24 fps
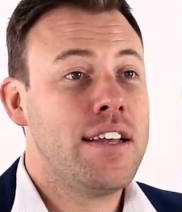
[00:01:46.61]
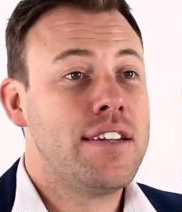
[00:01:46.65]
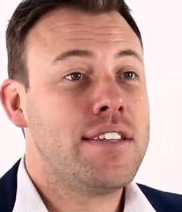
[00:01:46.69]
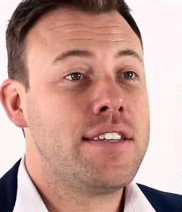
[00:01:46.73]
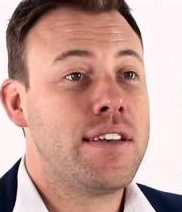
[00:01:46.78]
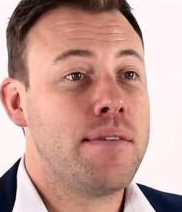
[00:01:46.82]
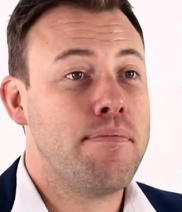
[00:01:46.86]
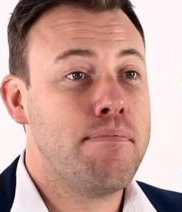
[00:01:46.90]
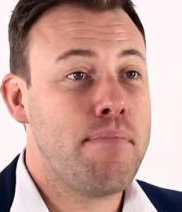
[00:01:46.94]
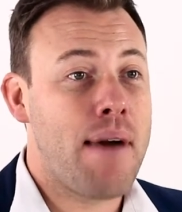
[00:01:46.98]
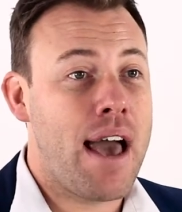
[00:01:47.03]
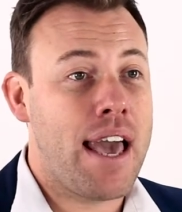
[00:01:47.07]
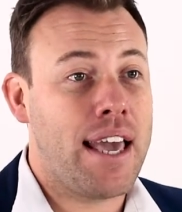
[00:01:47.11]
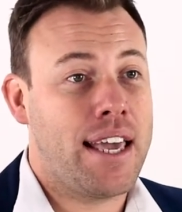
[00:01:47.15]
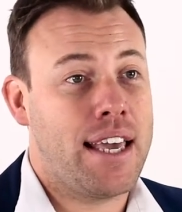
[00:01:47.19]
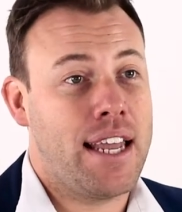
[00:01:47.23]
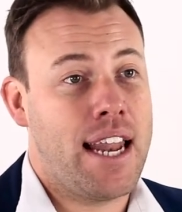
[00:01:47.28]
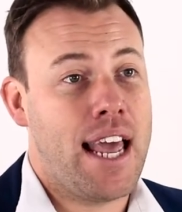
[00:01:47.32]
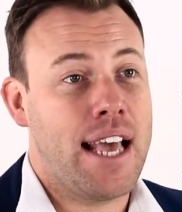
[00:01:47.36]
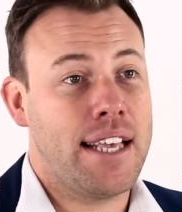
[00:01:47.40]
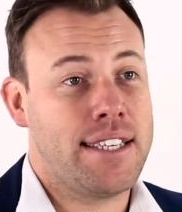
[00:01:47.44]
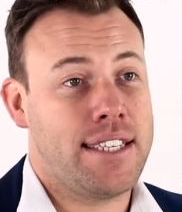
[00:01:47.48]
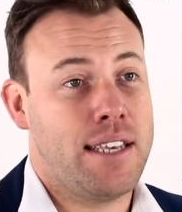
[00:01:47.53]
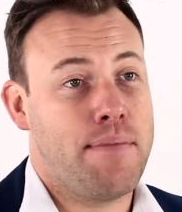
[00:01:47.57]
to make an
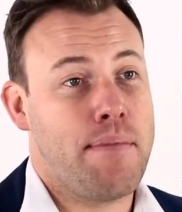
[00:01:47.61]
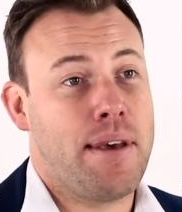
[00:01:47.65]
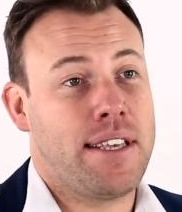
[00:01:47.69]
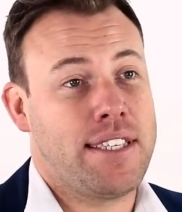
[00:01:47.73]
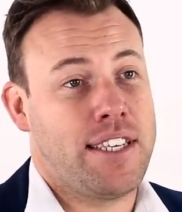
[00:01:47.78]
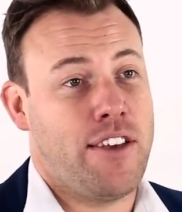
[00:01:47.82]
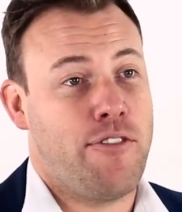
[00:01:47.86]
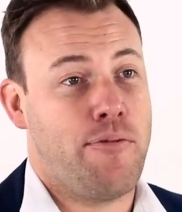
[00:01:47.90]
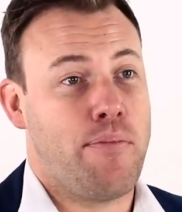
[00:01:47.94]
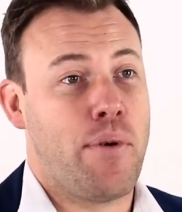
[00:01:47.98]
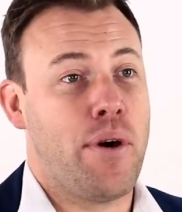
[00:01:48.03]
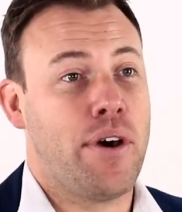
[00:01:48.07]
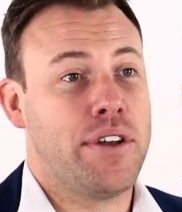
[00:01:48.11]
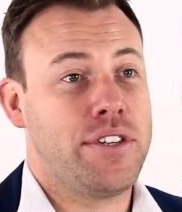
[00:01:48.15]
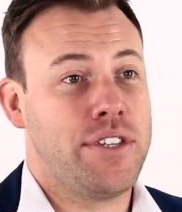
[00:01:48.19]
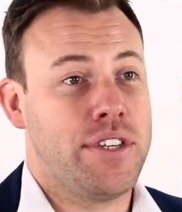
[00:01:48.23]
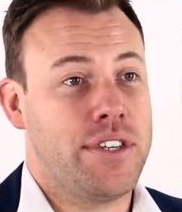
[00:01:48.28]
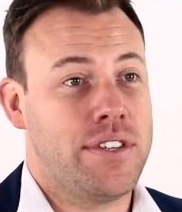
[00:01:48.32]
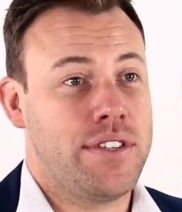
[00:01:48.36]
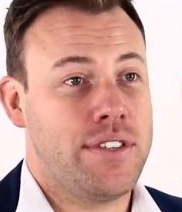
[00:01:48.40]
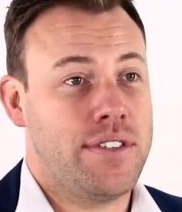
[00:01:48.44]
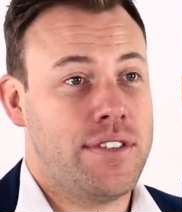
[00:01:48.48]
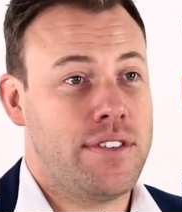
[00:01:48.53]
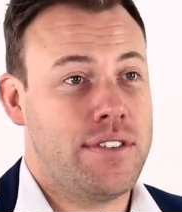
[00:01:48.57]
SMSF
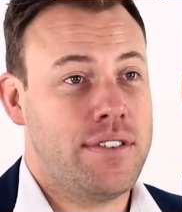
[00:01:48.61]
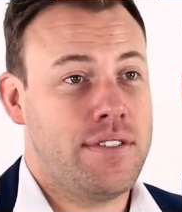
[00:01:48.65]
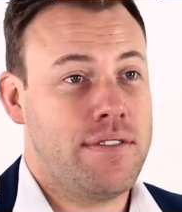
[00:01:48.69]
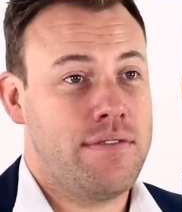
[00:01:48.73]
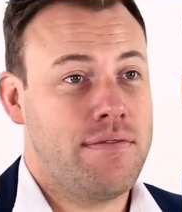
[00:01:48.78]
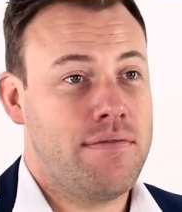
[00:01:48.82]
purchase.